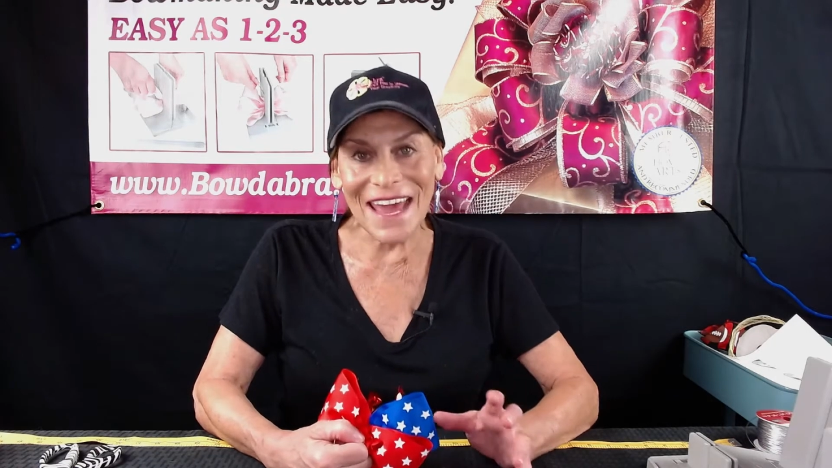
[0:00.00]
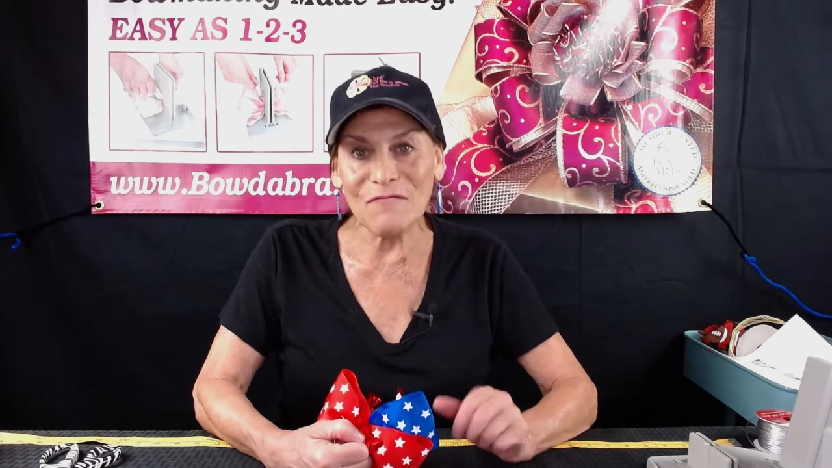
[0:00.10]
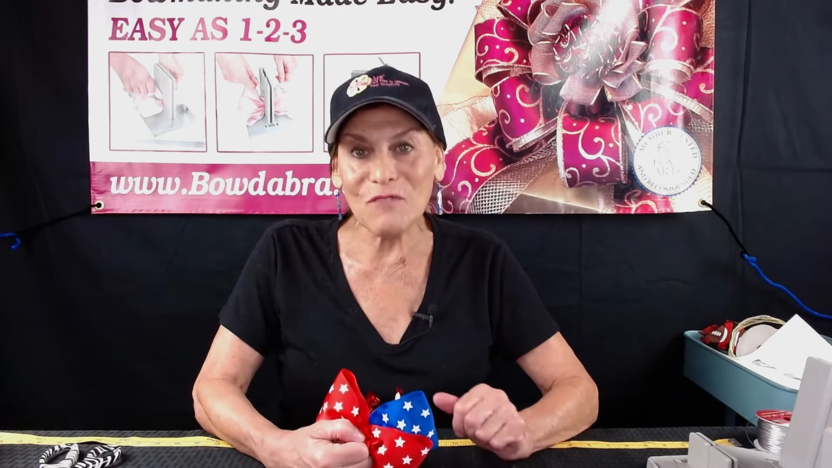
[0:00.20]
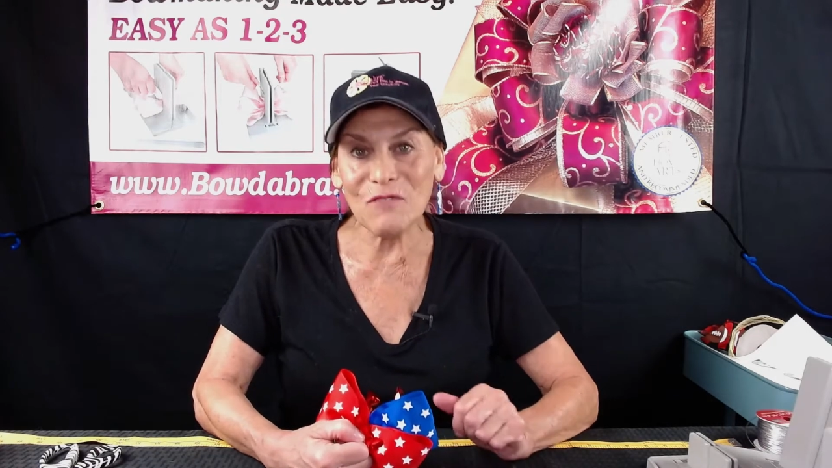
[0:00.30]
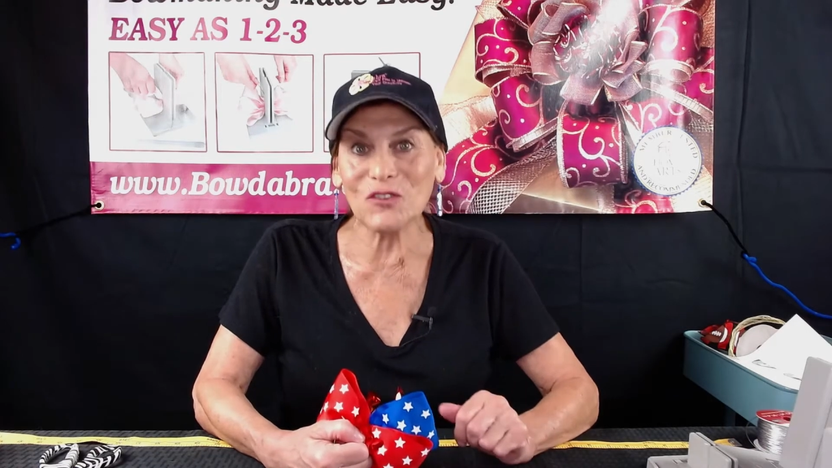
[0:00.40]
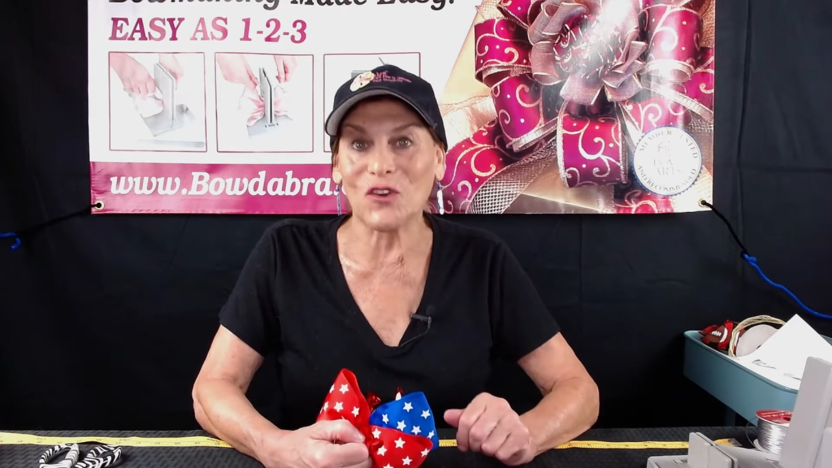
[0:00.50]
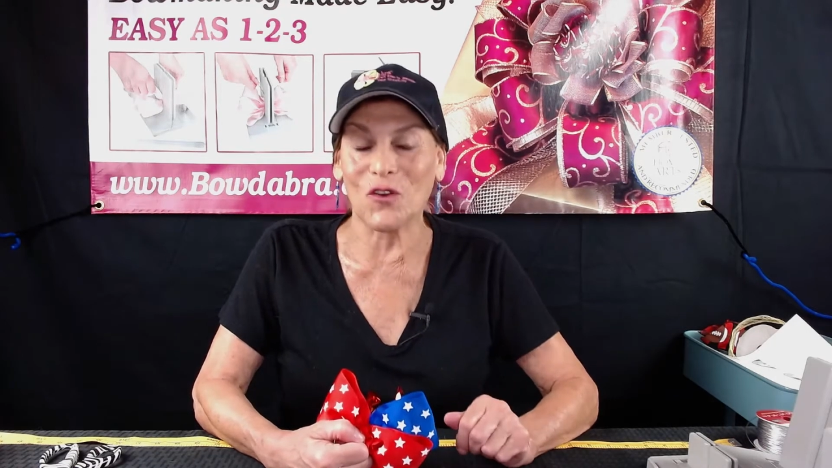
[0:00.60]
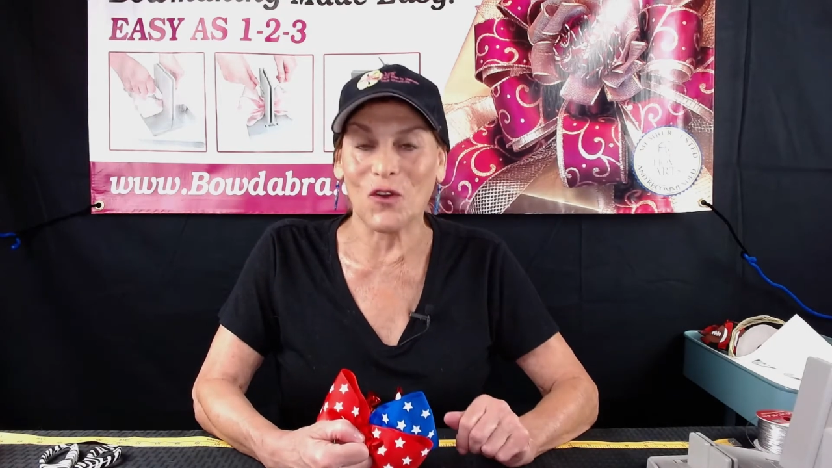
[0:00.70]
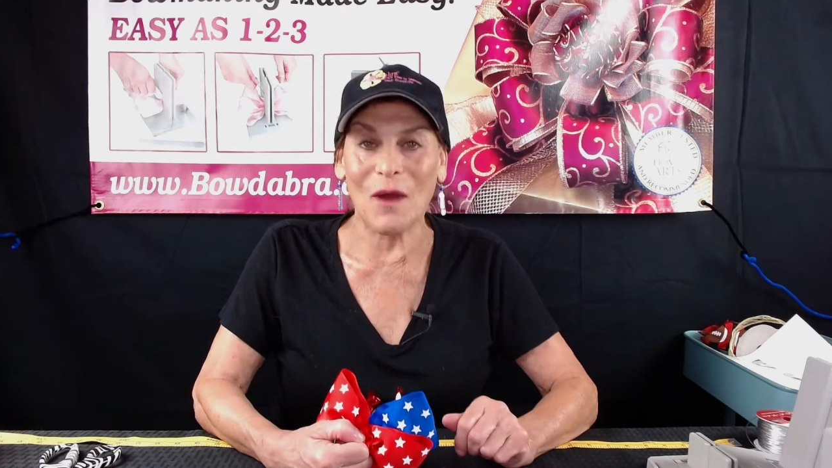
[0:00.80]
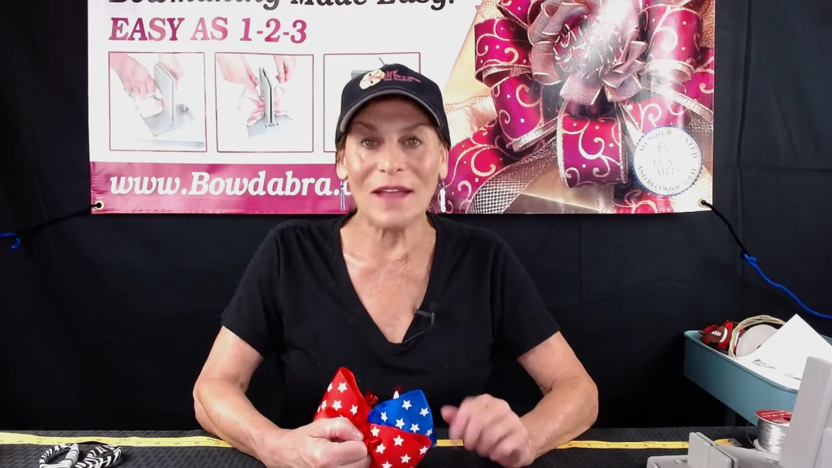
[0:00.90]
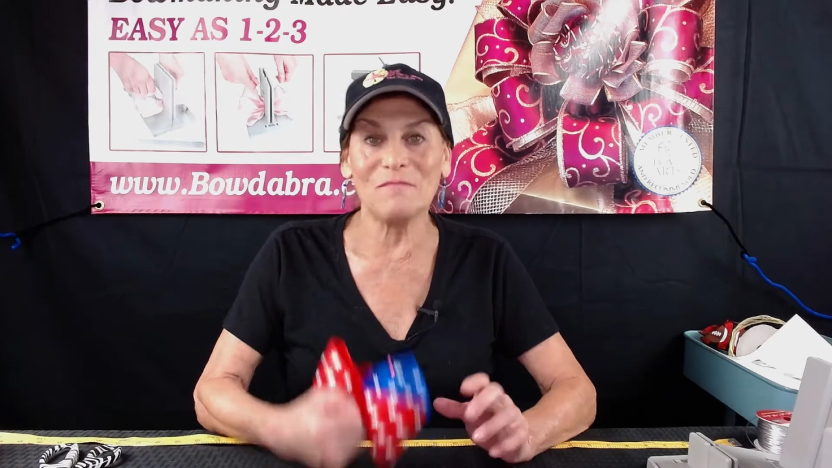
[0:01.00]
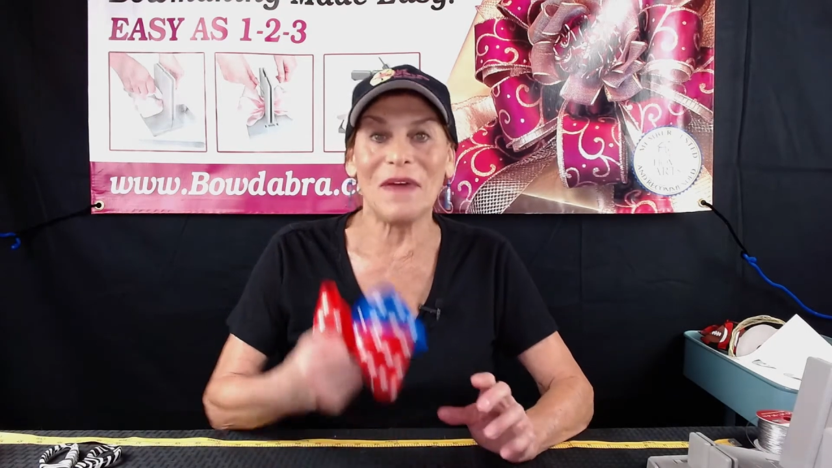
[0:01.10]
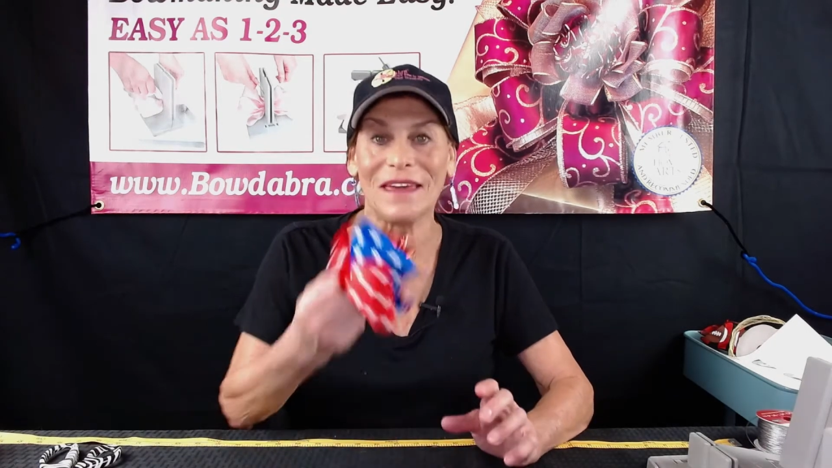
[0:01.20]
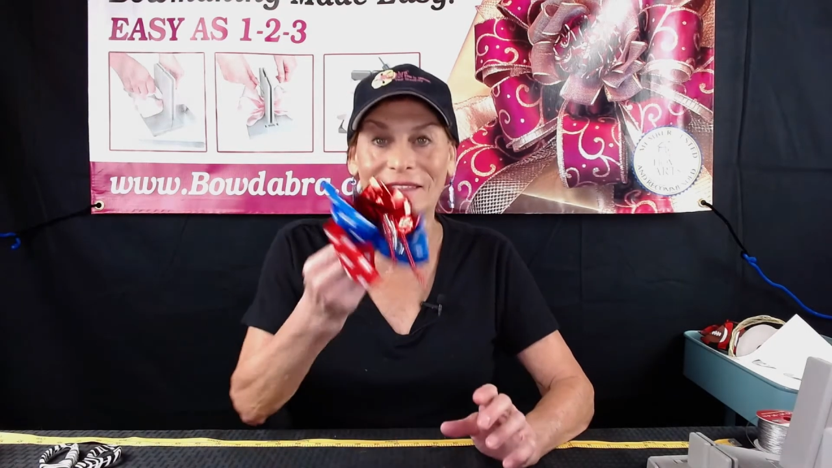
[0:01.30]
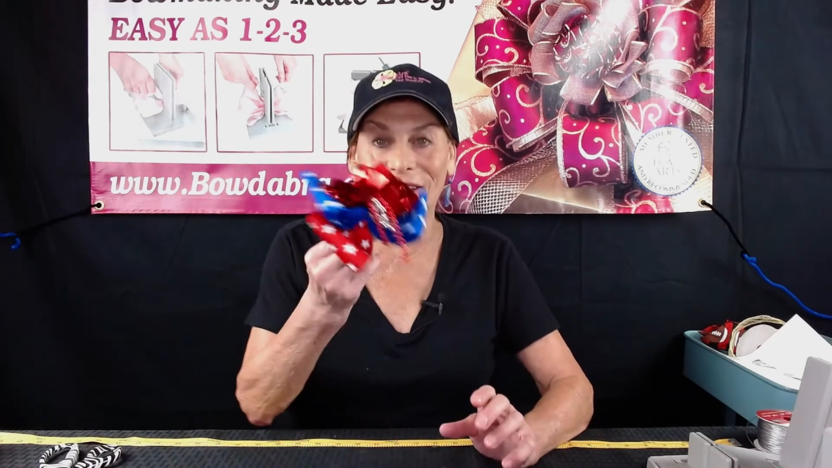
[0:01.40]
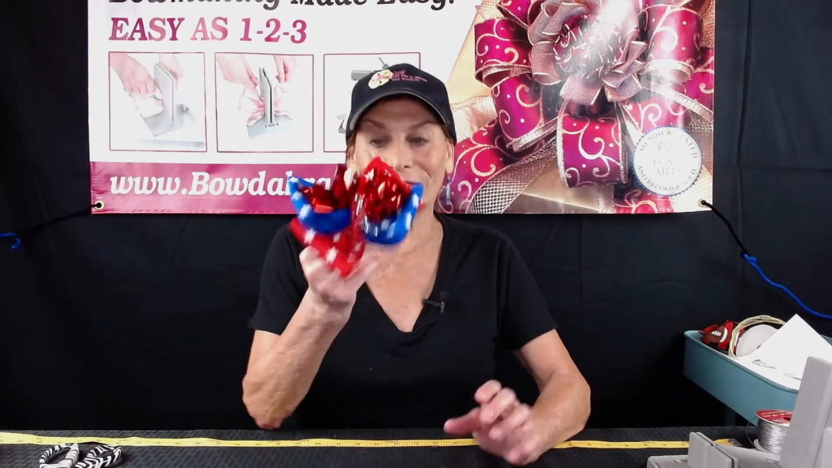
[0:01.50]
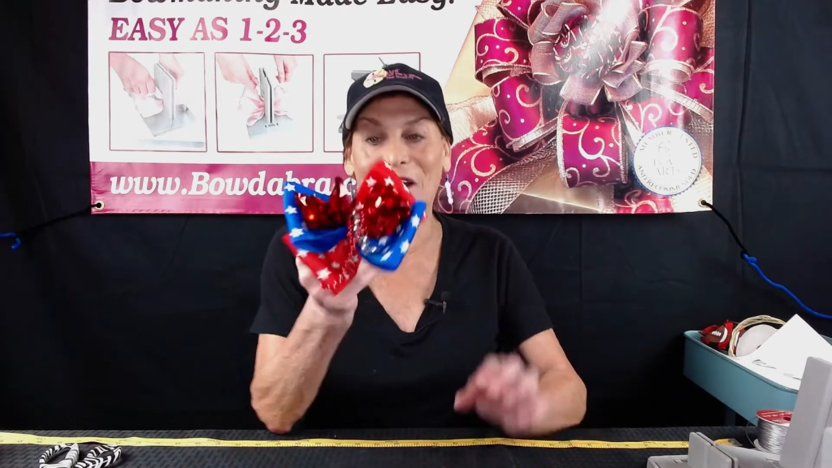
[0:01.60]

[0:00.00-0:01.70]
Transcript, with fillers: I'm going to show you how to make this